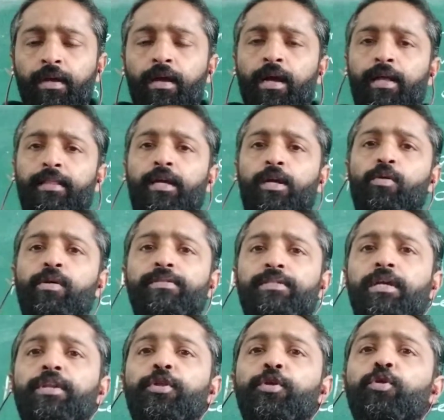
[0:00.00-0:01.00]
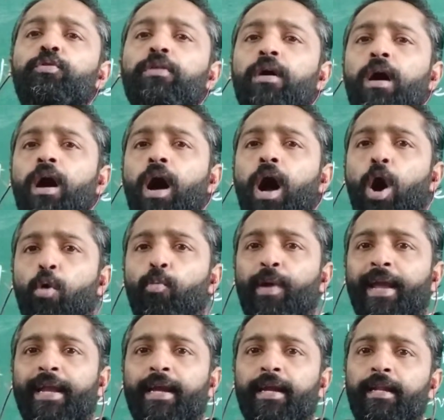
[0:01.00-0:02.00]
And there was a new
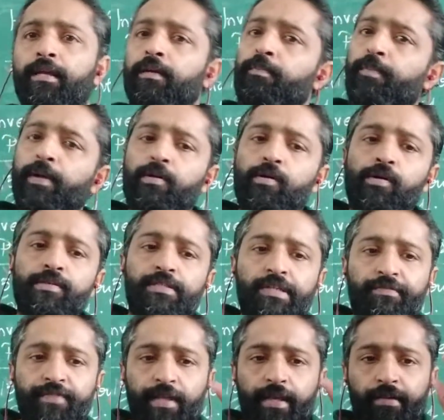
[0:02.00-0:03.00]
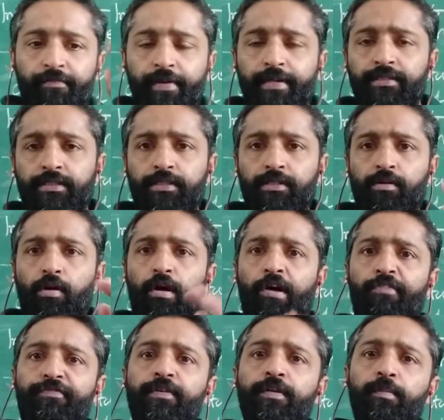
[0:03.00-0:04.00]
awakening because of the invention
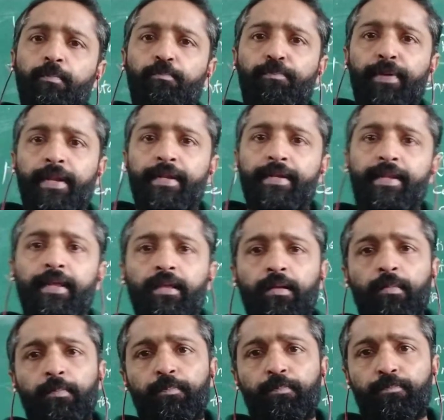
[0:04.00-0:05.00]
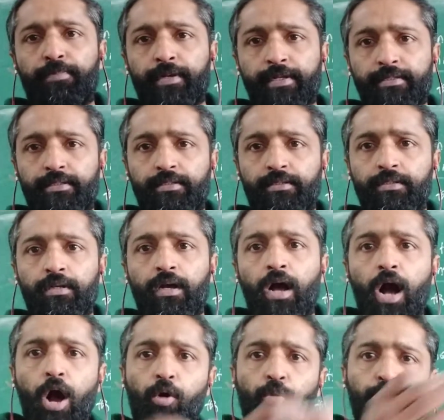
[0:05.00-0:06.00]
of a printing press.
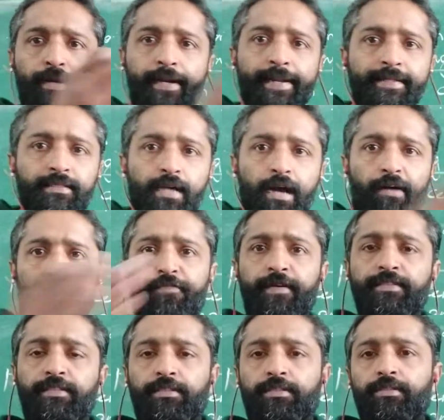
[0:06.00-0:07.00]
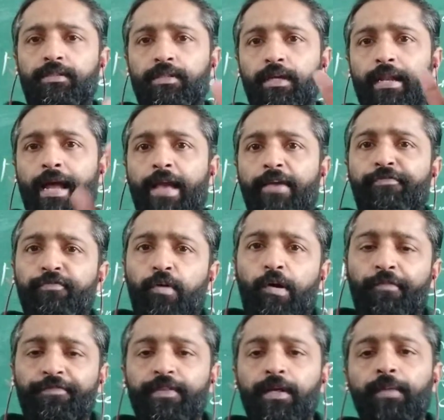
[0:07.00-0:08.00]
How did it affect the life
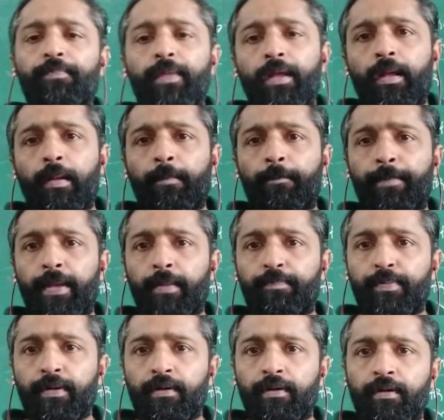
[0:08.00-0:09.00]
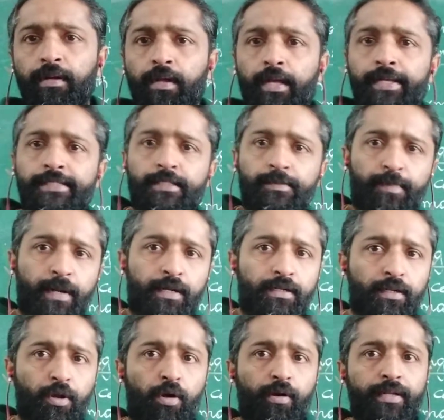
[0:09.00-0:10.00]
of the people? Spread
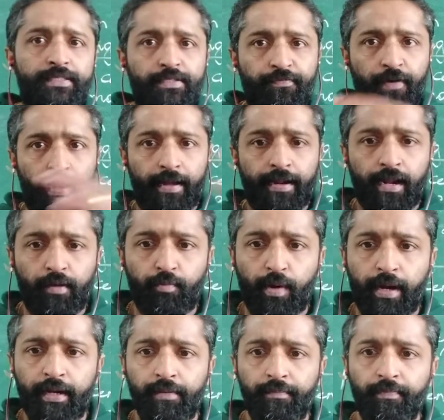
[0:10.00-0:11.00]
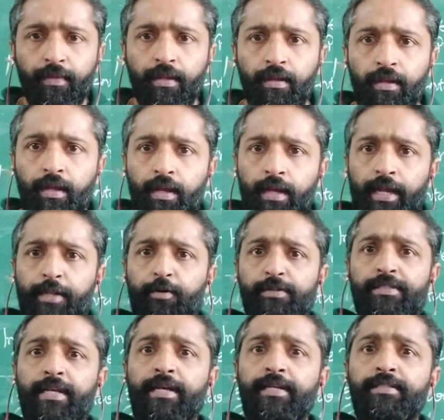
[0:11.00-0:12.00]
knowledge far and wide. It
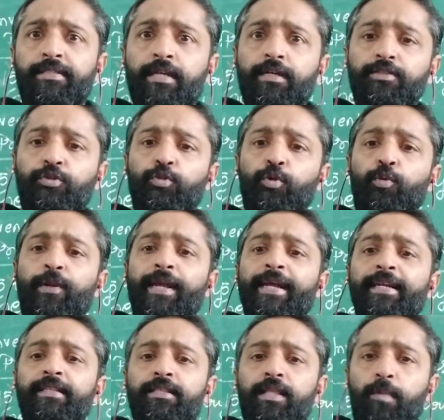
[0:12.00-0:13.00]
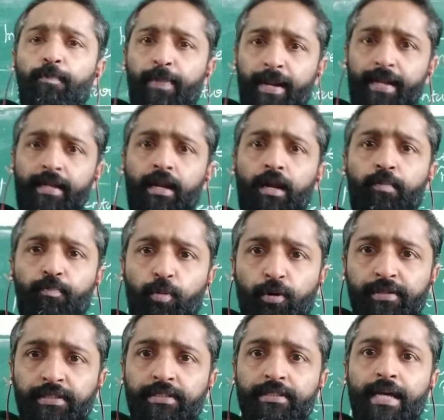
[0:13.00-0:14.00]
was easier to read the printed
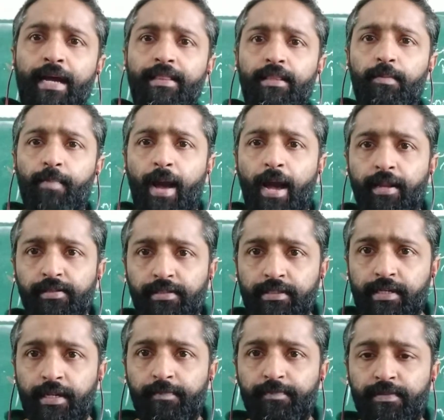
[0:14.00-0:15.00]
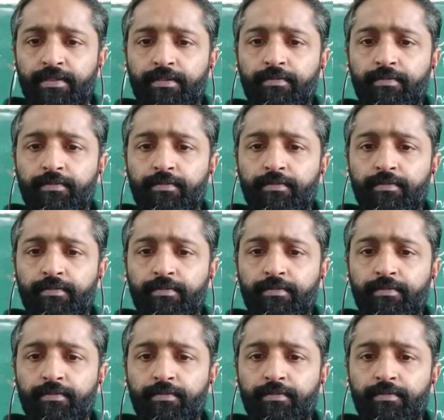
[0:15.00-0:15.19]
books than the manuscripts.